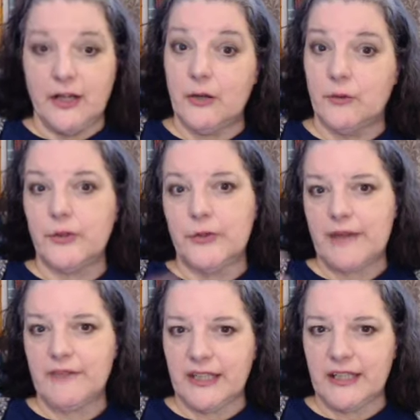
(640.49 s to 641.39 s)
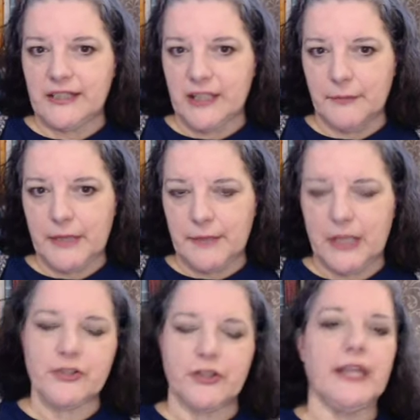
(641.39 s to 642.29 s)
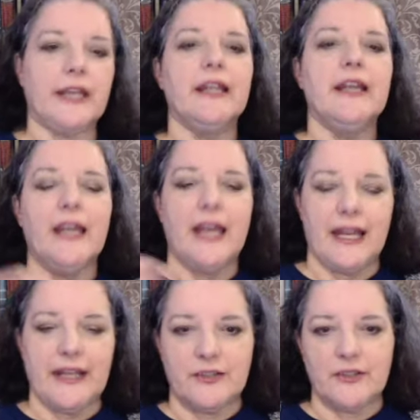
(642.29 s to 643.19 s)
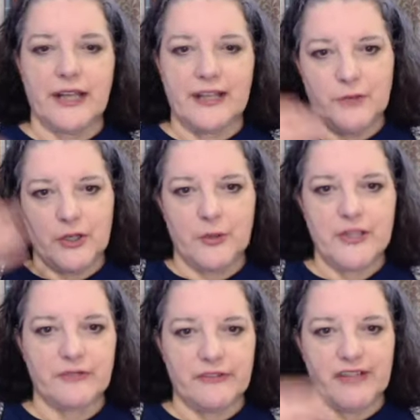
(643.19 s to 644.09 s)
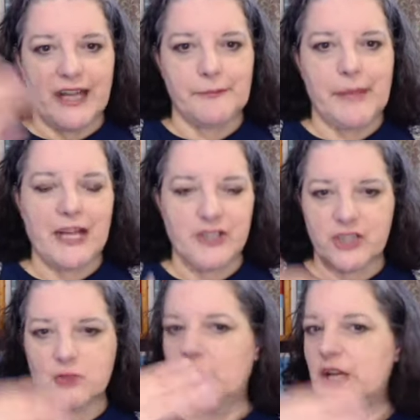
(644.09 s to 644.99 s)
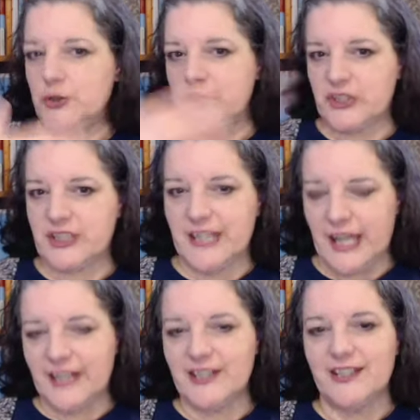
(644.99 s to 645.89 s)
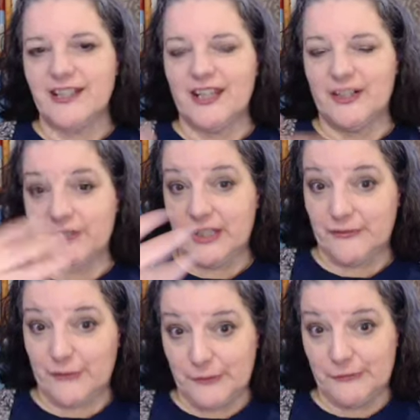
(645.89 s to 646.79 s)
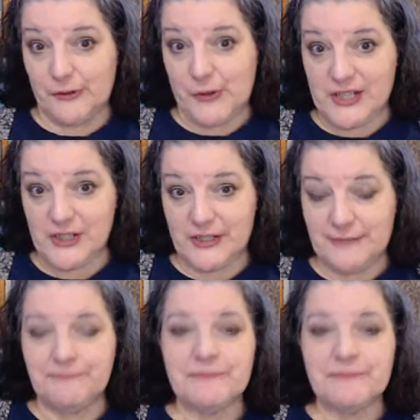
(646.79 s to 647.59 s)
Oh, you have a kid. Tell me about your kid. And it would always reflect back just what you just said in the form of a question.